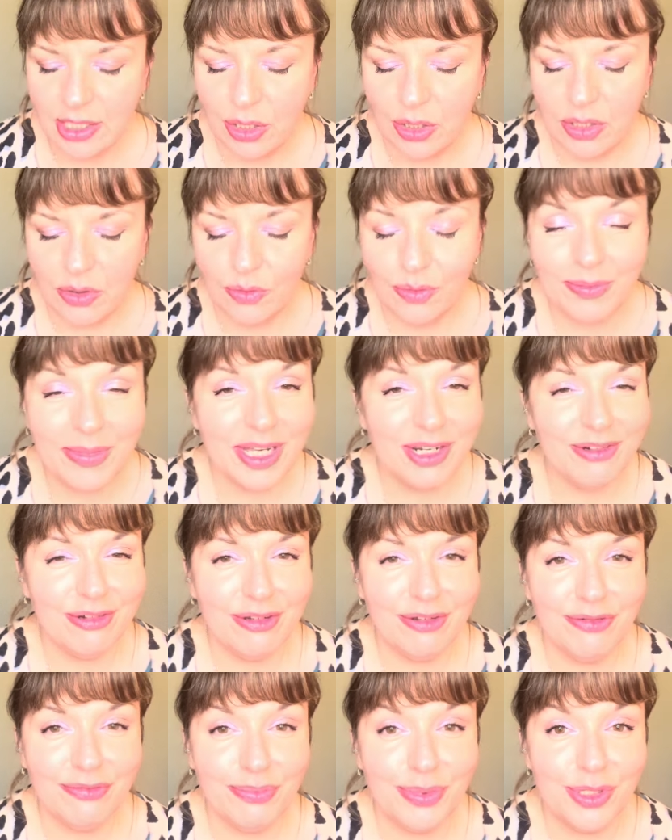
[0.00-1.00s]
all
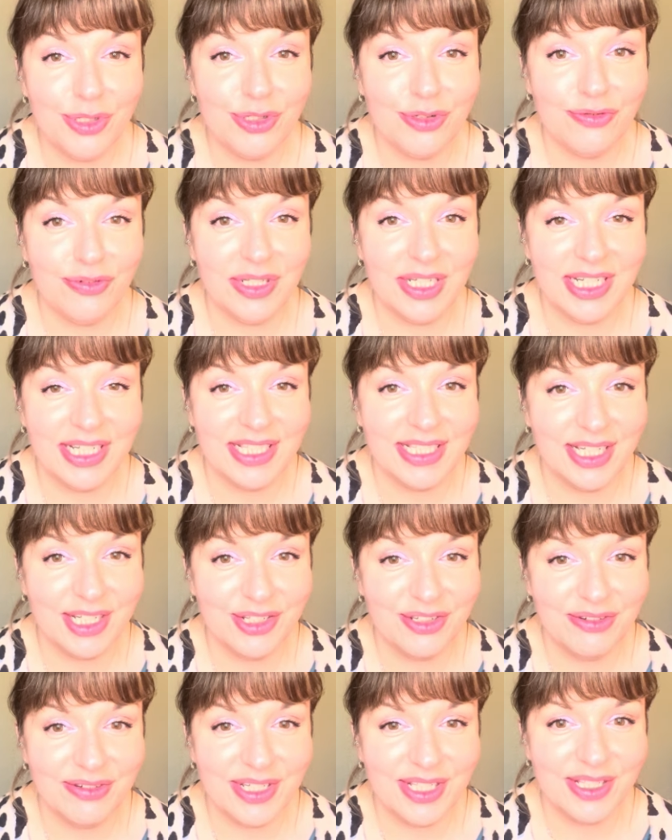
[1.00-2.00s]
manner of beautiful
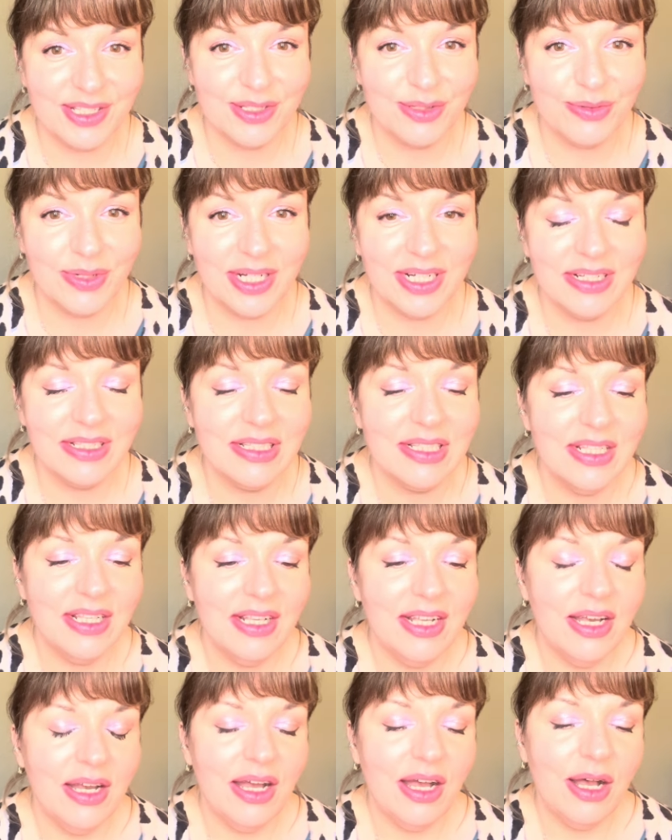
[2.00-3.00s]
accessories as well.
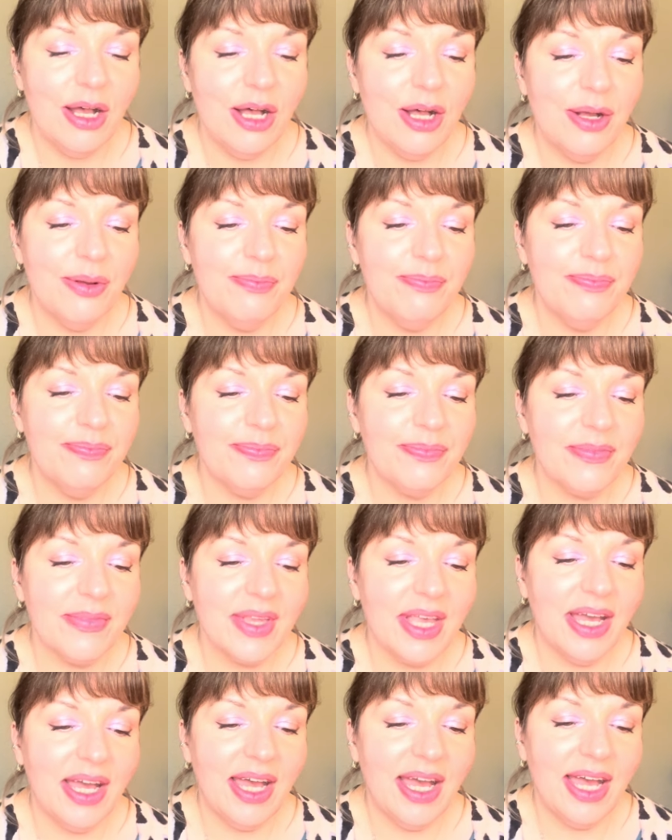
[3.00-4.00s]

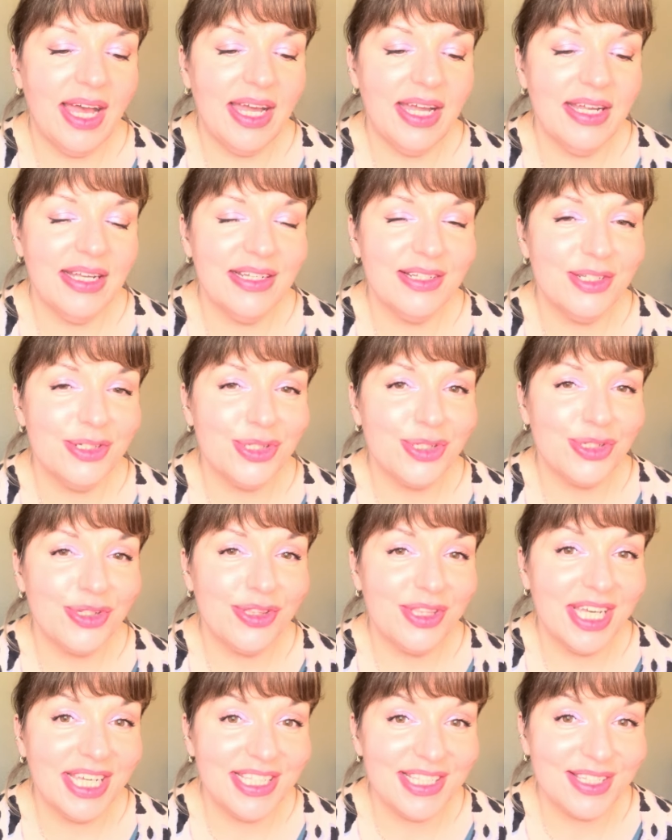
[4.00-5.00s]
And
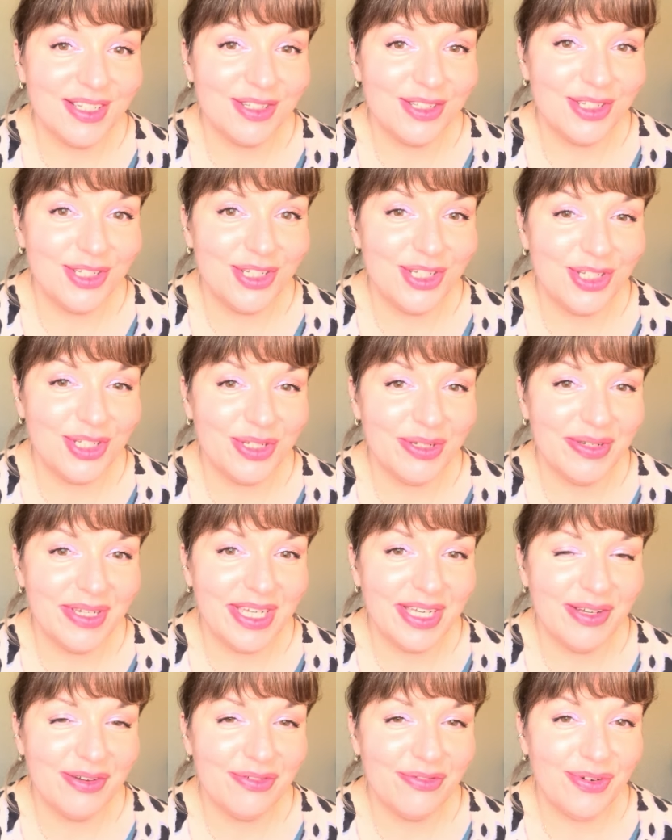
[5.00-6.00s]
they started
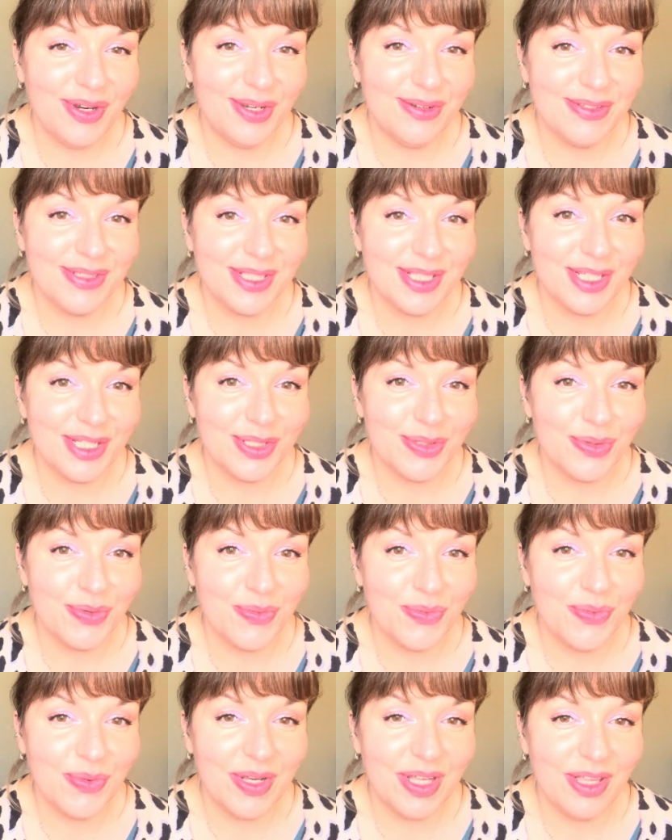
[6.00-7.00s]
doing fragrances
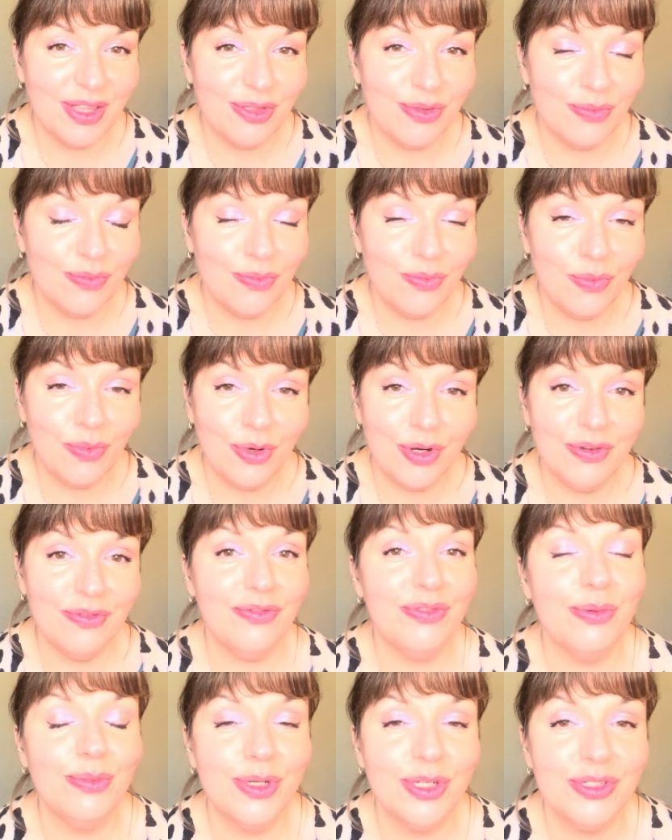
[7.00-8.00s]
with one
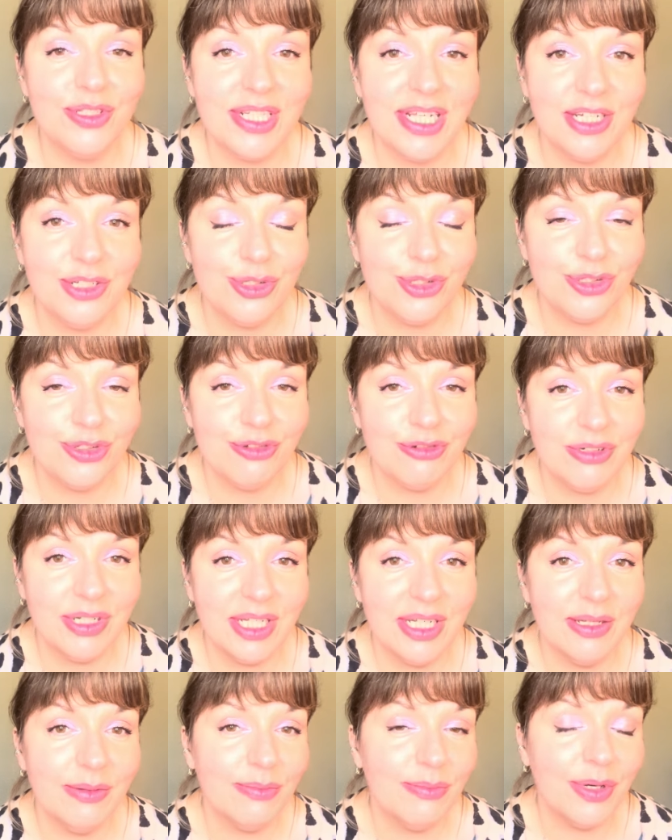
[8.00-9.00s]
of the most
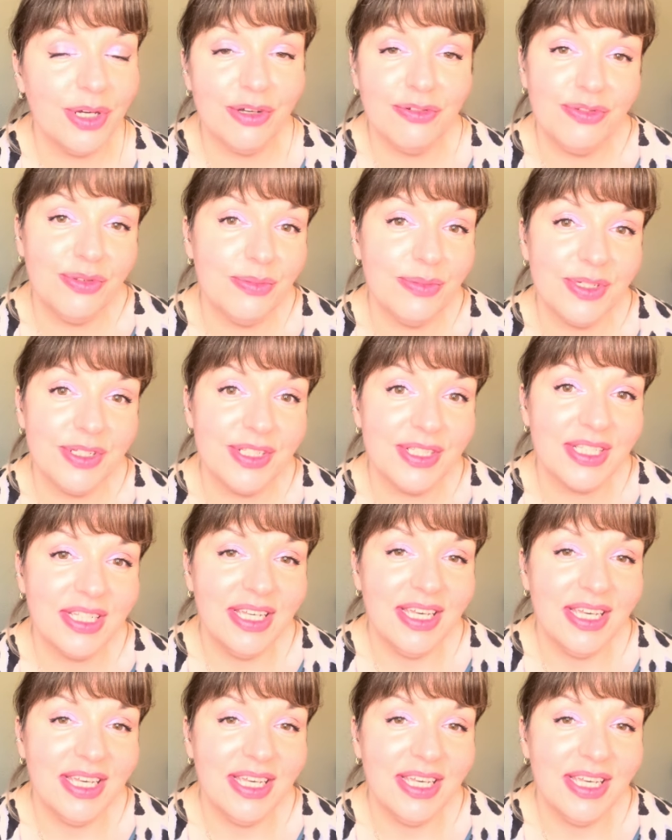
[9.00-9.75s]
legendary perfumers,